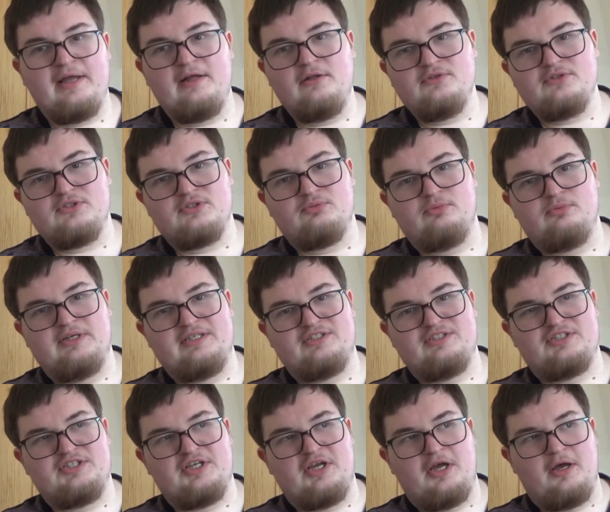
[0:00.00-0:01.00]
else
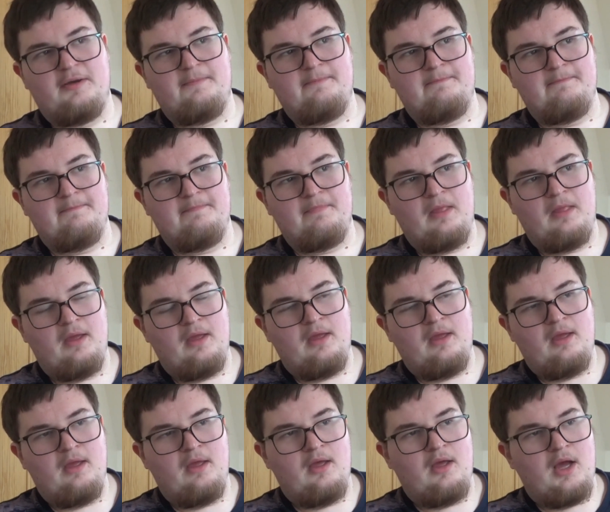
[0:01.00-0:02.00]
which I
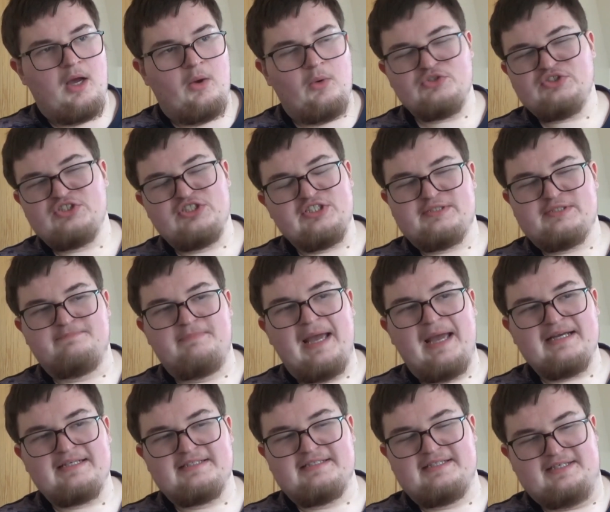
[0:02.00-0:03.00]
wasn't
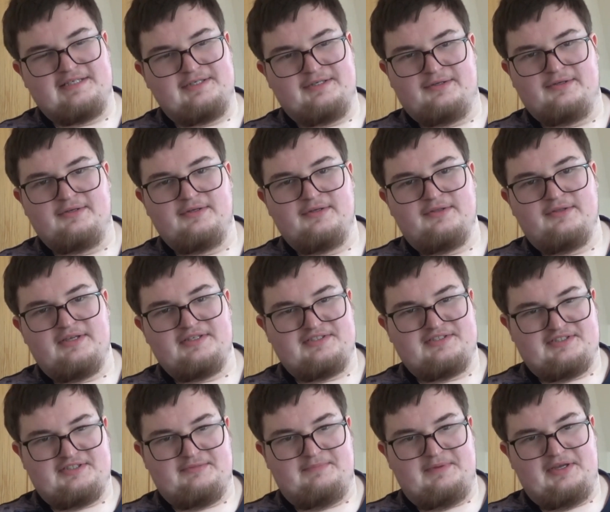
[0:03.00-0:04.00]
expecting
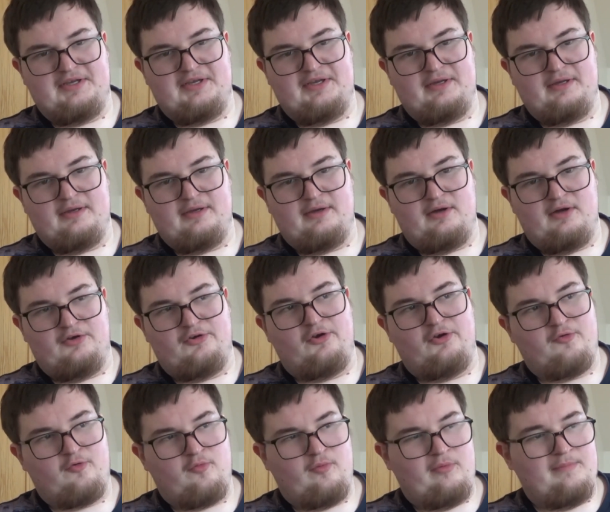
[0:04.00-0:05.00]
this to be an
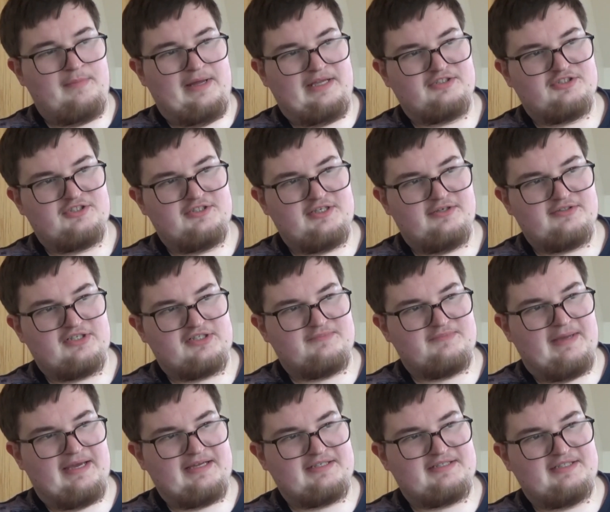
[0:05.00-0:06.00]
honourable mention. I was
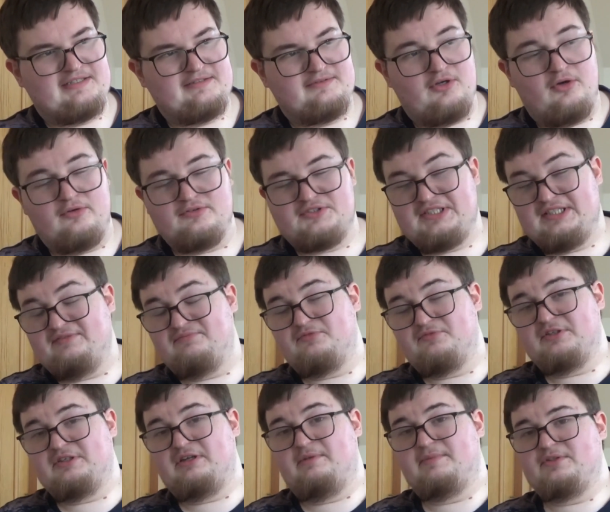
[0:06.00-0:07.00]
expecting not to even
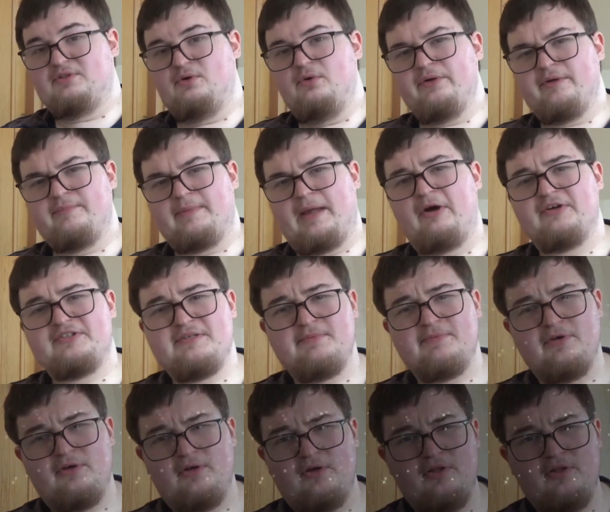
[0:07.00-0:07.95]
really be talking about it, but